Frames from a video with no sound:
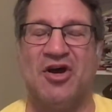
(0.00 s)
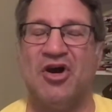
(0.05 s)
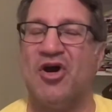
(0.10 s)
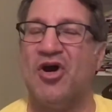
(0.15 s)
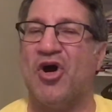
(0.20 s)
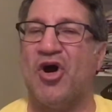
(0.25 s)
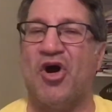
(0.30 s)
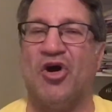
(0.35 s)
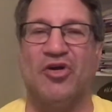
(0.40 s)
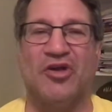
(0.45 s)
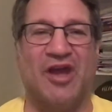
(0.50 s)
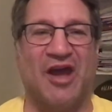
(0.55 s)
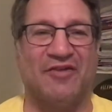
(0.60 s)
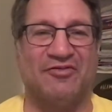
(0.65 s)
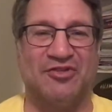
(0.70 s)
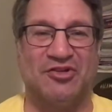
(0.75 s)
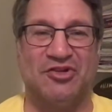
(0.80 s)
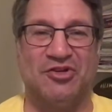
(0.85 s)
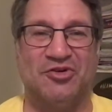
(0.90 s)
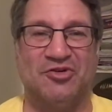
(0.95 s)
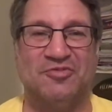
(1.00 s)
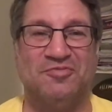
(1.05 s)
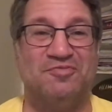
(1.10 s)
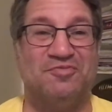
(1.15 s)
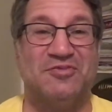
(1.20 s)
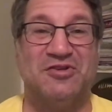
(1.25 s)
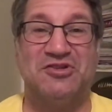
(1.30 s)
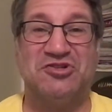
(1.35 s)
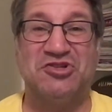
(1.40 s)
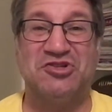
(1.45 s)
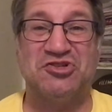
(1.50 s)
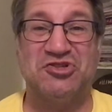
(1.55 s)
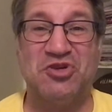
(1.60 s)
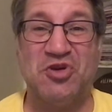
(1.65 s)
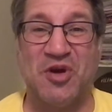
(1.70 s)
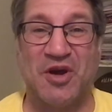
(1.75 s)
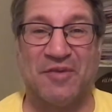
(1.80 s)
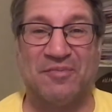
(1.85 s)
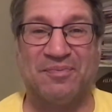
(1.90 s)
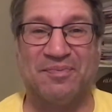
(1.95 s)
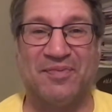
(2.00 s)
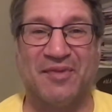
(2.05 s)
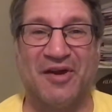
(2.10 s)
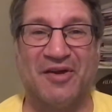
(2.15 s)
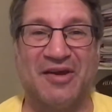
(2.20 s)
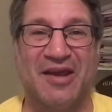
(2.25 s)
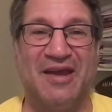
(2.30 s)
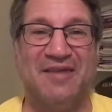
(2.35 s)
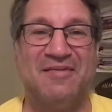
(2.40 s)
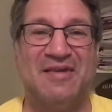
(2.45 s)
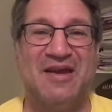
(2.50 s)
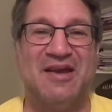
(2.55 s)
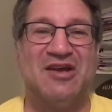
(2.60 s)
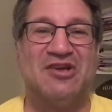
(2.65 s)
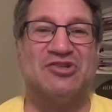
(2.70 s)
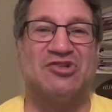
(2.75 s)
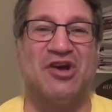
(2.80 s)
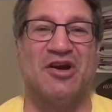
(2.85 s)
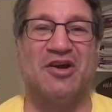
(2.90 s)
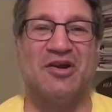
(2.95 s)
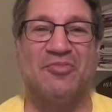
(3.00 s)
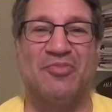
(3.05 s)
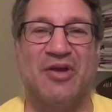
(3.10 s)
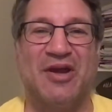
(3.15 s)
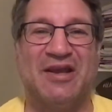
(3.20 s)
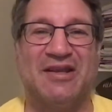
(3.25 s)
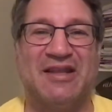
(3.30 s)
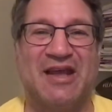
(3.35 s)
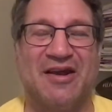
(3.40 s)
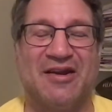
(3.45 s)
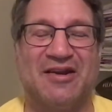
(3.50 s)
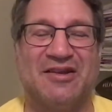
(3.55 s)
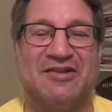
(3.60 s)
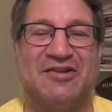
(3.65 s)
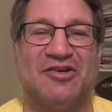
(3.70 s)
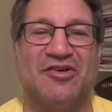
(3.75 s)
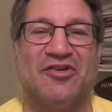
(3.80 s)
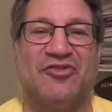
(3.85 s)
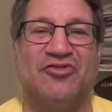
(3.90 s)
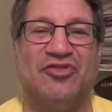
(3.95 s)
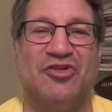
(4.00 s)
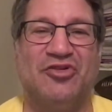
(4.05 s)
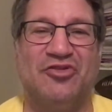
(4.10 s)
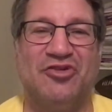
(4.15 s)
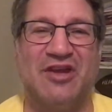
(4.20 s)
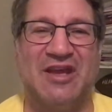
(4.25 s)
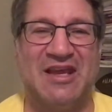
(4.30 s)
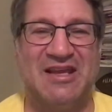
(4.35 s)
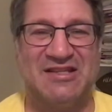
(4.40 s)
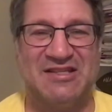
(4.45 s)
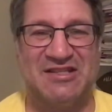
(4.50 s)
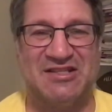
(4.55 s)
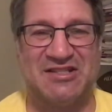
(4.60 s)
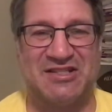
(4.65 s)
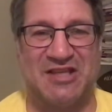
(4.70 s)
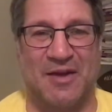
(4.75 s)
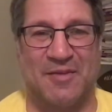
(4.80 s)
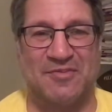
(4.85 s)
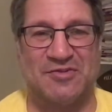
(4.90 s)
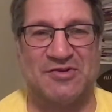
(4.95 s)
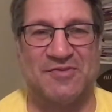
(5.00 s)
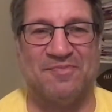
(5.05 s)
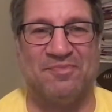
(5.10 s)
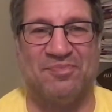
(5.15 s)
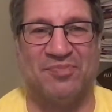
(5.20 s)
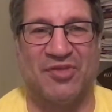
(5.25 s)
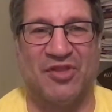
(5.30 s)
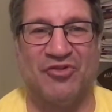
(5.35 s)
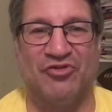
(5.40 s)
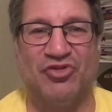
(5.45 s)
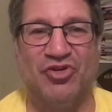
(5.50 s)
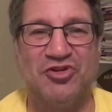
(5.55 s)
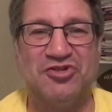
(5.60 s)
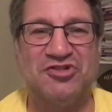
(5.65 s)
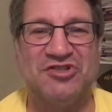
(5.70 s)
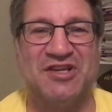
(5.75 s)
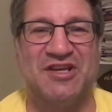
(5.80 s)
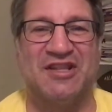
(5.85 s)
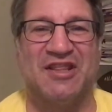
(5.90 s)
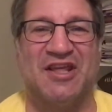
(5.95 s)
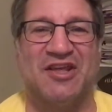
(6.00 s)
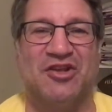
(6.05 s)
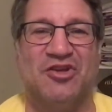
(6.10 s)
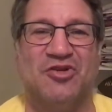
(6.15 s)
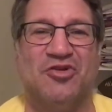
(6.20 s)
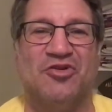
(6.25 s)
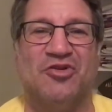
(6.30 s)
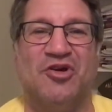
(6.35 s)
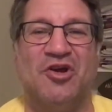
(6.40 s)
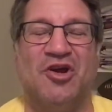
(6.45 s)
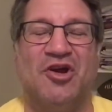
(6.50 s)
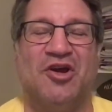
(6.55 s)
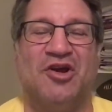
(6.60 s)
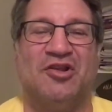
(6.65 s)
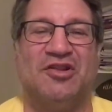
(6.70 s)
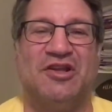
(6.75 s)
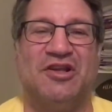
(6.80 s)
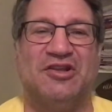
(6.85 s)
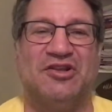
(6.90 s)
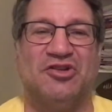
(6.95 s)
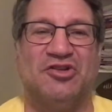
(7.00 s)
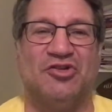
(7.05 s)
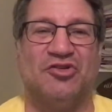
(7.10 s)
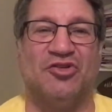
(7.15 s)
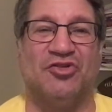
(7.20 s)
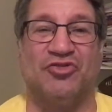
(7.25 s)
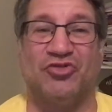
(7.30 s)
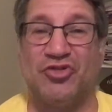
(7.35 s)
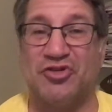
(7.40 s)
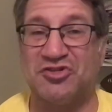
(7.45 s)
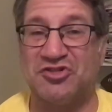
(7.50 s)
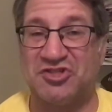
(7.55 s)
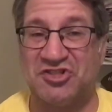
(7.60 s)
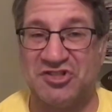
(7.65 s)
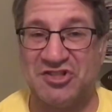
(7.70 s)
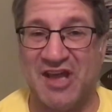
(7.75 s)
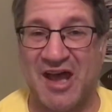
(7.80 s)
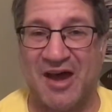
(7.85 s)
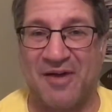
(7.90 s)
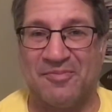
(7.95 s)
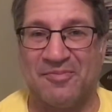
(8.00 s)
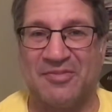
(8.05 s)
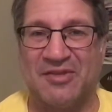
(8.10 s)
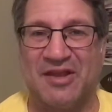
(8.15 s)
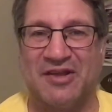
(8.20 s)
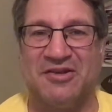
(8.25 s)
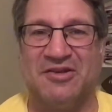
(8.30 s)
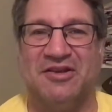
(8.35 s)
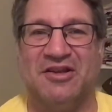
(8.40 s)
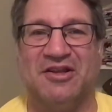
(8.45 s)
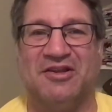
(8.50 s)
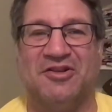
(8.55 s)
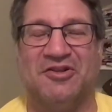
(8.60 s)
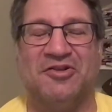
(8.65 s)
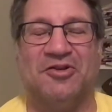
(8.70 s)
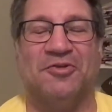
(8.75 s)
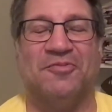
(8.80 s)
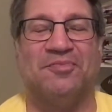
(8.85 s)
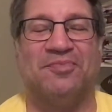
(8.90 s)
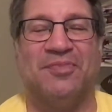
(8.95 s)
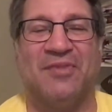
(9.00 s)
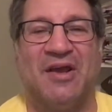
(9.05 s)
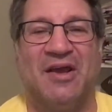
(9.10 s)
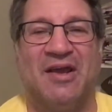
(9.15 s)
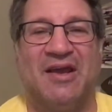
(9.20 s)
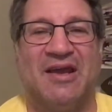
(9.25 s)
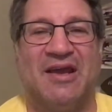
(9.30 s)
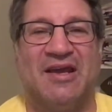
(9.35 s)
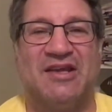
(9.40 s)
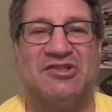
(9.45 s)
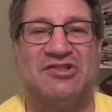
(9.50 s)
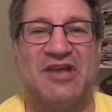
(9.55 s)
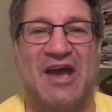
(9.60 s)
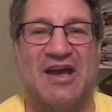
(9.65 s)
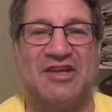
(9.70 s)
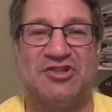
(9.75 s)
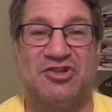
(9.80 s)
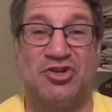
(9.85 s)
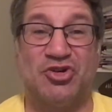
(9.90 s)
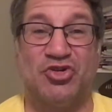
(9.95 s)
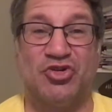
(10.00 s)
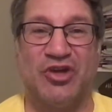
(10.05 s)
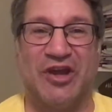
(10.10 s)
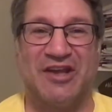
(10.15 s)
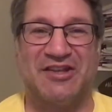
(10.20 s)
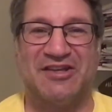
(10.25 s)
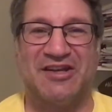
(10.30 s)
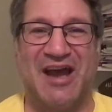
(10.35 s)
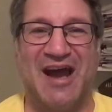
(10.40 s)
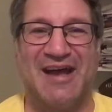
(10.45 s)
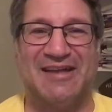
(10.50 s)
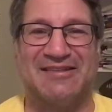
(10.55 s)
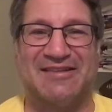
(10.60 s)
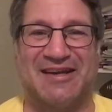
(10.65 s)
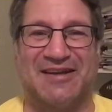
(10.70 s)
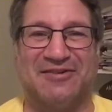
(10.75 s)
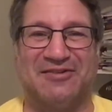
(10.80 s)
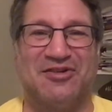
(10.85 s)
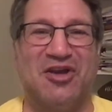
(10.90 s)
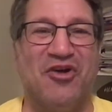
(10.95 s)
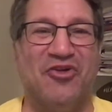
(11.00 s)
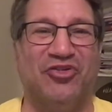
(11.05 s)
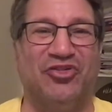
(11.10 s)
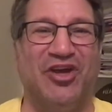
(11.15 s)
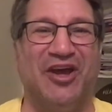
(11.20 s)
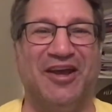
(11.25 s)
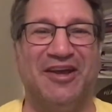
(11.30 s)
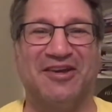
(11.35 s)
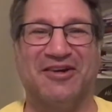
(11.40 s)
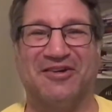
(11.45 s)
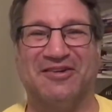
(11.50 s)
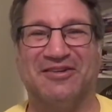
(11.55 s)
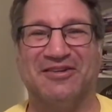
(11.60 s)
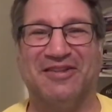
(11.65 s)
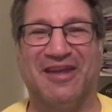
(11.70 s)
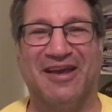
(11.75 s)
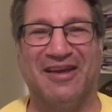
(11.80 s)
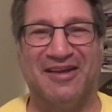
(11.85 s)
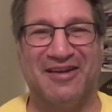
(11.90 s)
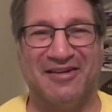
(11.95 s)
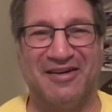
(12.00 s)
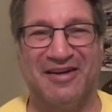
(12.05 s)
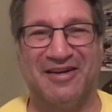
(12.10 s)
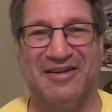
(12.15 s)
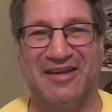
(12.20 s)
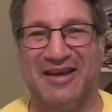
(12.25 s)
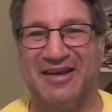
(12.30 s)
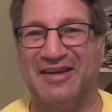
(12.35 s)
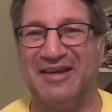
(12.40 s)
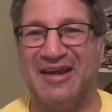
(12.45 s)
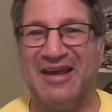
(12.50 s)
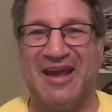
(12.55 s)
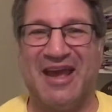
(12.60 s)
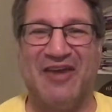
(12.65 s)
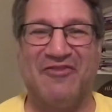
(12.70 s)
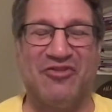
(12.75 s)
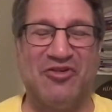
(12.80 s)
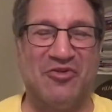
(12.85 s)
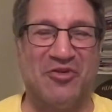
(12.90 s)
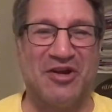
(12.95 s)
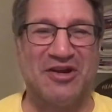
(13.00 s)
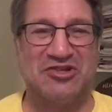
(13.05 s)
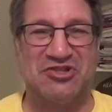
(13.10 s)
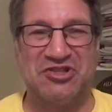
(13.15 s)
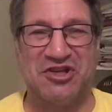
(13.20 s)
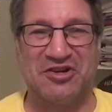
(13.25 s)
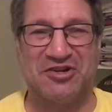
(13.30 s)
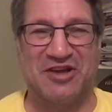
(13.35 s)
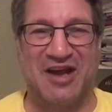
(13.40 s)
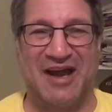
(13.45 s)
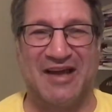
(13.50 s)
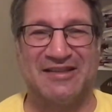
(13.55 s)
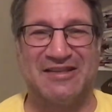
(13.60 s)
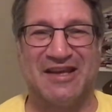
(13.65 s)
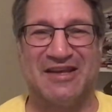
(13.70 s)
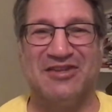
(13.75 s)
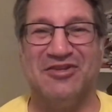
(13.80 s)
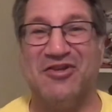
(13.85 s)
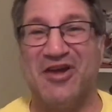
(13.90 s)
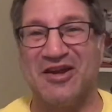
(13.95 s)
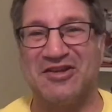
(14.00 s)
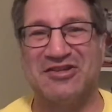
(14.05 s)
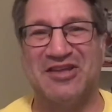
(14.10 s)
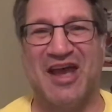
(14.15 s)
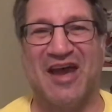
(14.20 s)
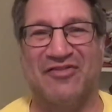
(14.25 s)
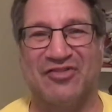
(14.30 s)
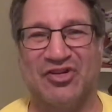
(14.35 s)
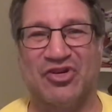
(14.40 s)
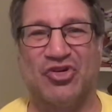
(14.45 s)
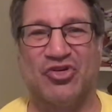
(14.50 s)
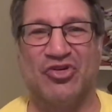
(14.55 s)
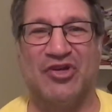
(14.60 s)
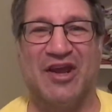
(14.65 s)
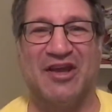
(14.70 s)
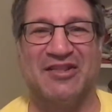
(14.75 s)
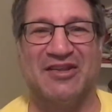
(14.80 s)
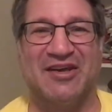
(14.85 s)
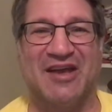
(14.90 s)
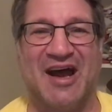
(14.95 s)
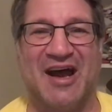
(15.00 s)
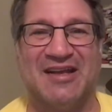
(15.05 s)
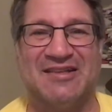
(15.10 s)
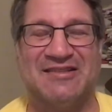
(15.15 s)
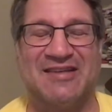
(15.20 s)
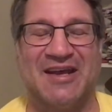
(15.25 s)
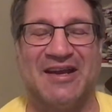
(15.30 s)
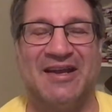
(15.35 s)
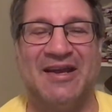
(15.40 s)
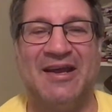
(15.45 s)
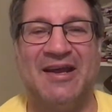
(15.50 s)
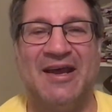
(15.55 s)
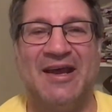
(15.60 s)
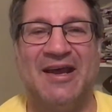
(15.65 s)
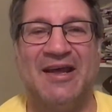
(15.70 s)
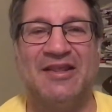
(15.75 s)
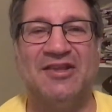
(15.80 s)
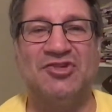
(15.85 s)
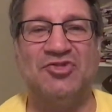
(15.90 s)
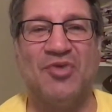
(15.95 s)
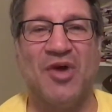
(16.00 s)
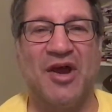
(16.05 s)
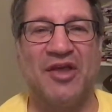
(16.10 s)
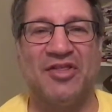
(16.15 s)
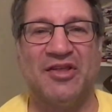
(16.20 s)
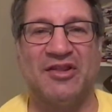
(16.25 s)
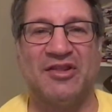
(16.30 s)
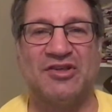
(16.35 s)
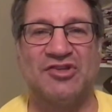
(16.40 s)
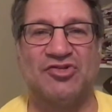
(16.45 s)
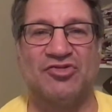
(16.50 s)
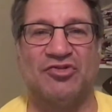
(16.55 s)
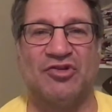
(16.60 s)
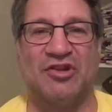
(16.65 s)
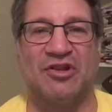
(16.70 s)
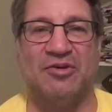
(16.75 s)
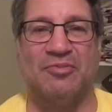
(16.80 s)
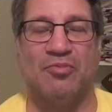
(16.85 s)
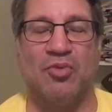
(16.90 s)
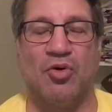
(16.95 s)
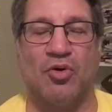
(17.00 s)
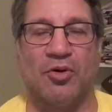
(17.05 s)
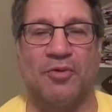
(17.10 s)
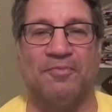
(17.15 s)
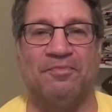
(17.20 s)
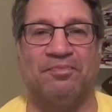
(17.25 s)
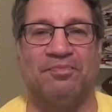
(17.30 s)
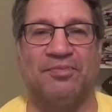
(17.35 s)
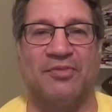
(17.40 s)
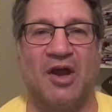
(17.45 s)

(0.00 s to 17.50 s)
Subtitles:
All you have to do is just do it. Okay? So I'm going to break it down into a few easy steps. The first thing that you need to do, the first step that you need to do, is to actually create the content. Go figure. Like, okay, if you want to share content, you actually have to create the content. And this is why I think this is really important.